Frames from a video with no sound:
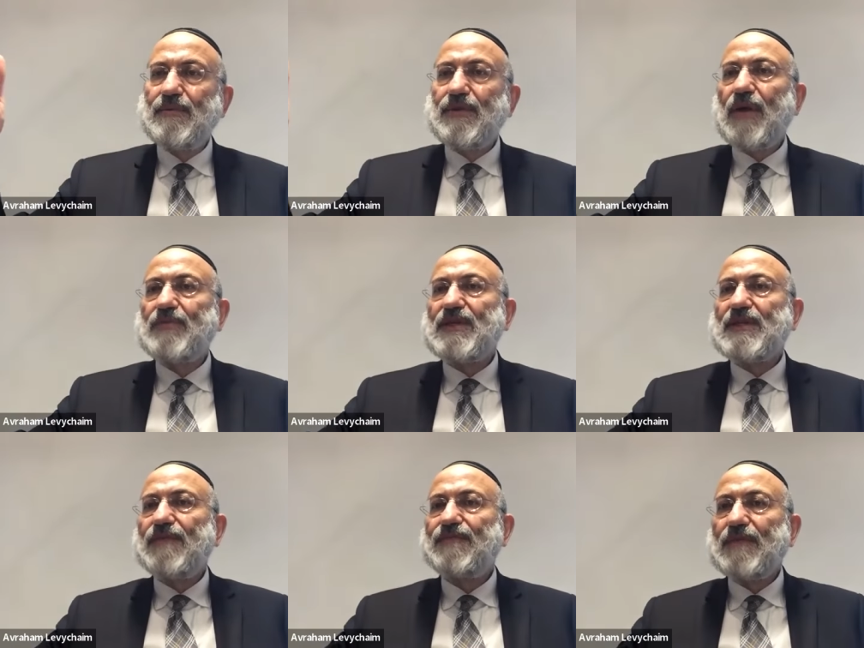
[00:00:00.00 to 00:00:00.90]
becomes a
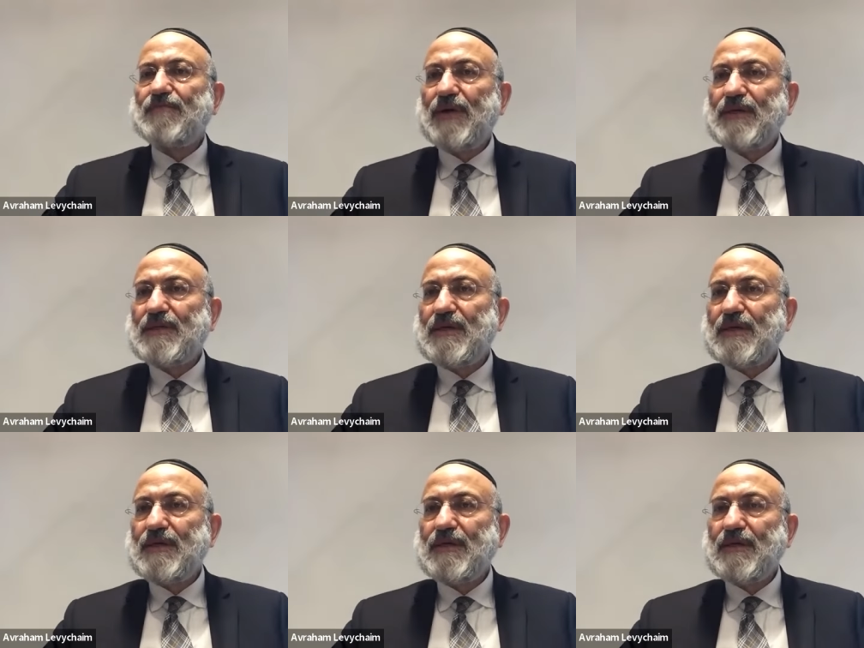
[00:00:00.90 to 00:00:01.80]
different
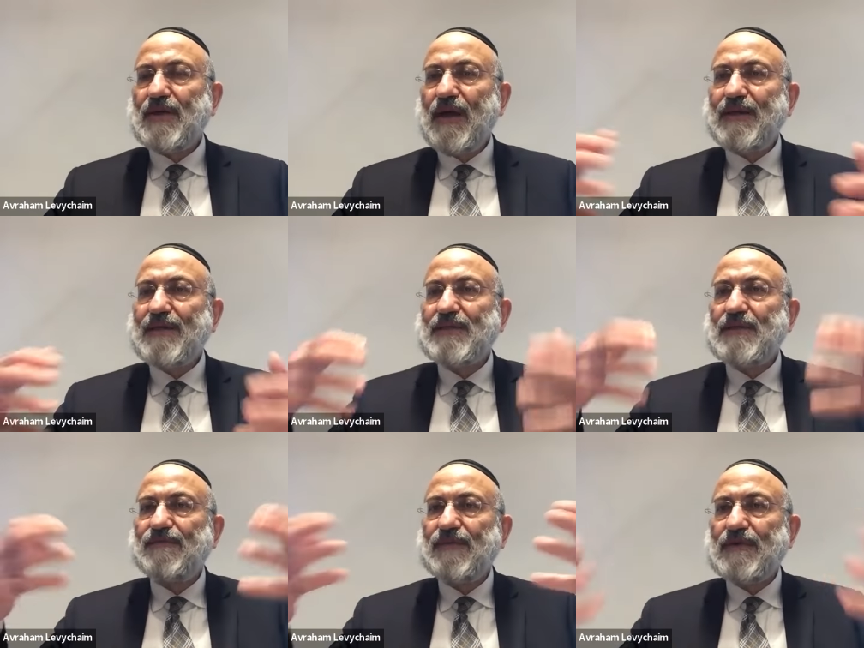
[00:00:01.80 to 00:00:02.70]
person. He connects
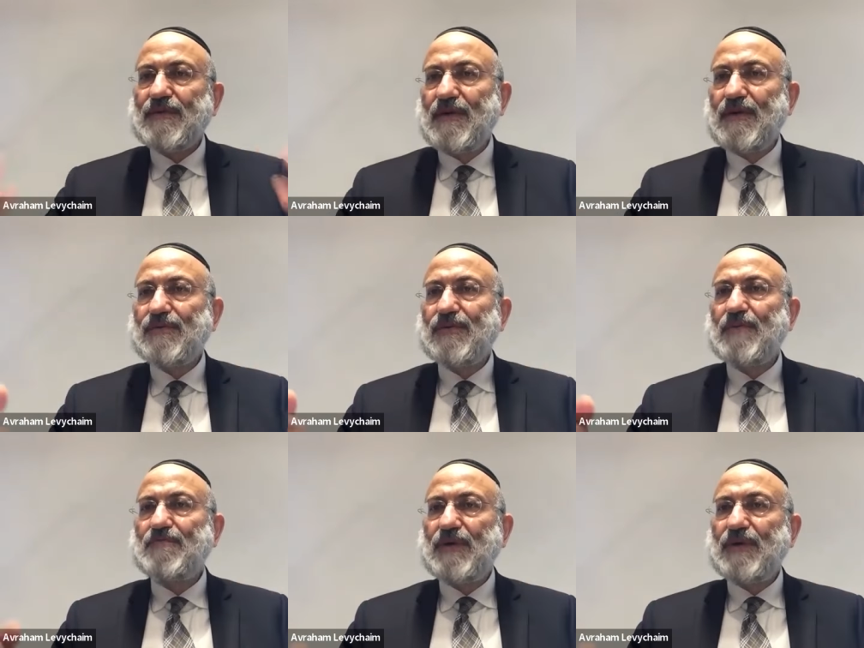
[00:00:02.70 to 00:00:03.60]
different to
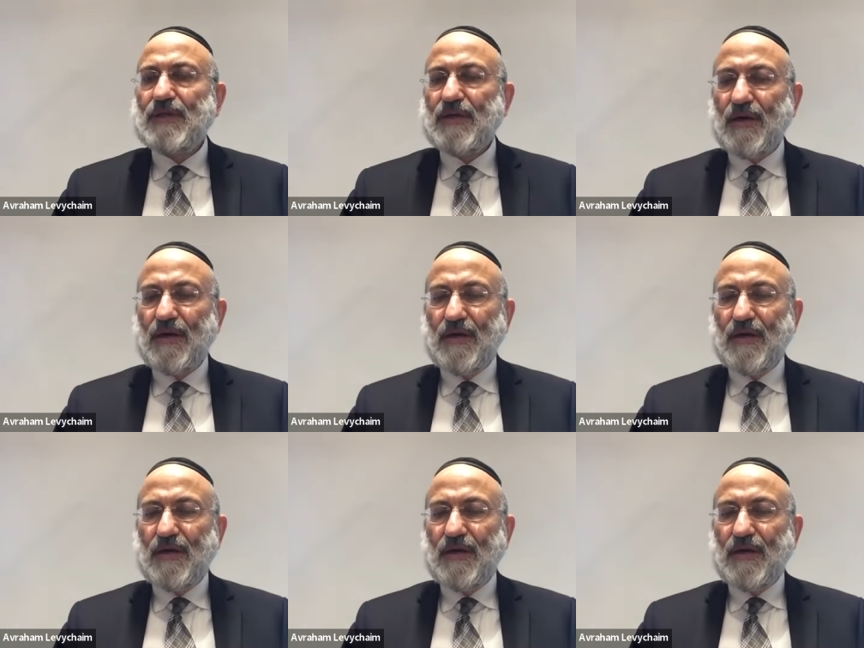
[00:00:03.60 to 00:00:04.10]
the period.